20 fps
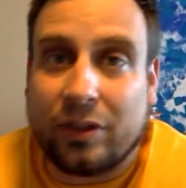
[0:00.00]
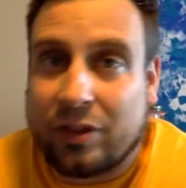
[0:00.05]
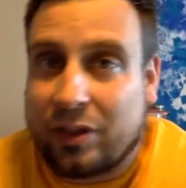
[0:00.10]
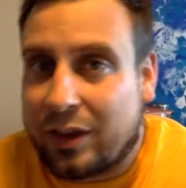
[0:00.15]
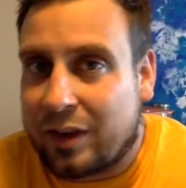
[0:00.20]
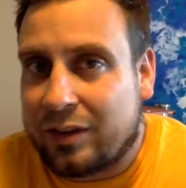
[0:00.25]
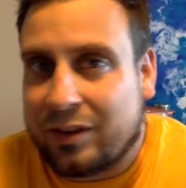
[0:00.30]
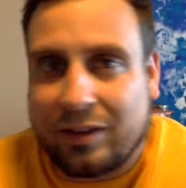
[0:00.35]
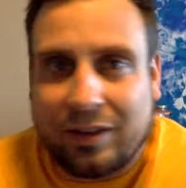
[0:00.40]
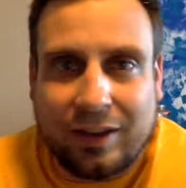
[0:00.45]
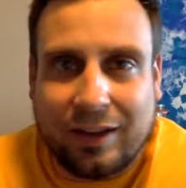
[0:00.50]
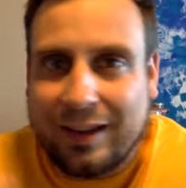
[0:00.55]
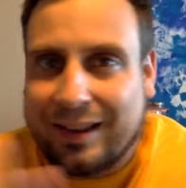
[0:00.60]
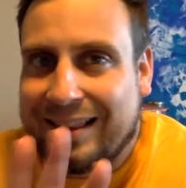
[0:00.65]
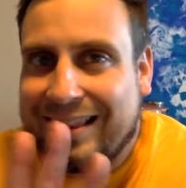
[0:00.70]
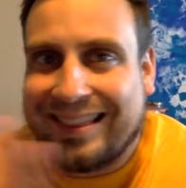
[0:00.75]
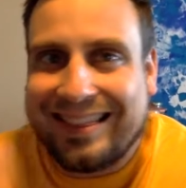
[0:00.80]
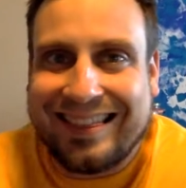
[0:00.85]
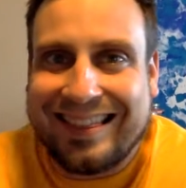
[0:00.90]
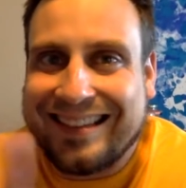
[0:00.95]
that
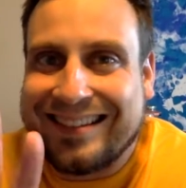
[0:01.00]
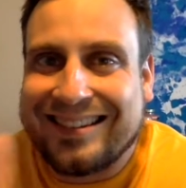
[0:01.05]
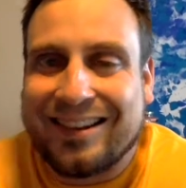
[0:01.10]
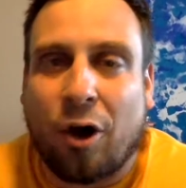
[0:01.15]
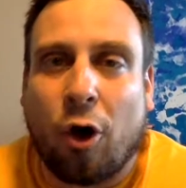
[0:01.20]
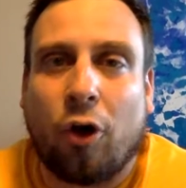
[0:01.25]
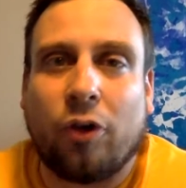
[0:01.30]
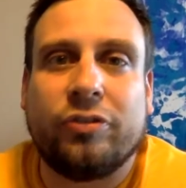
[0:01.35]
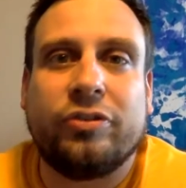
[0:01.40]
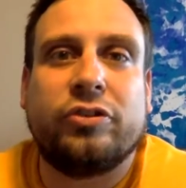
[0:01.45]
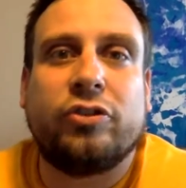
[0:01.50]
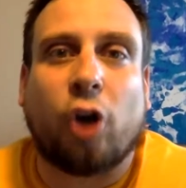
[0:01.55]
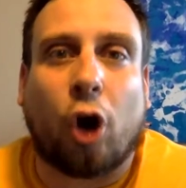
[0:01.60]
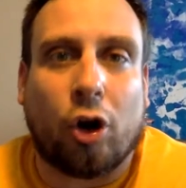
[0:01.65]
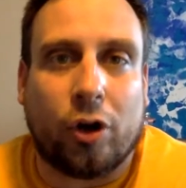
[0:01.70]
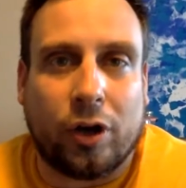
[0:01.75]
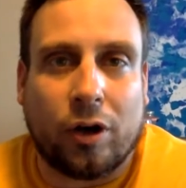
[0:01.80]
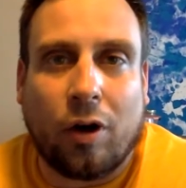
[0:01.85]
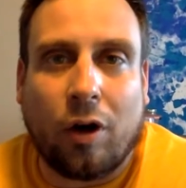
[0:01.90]
this all started.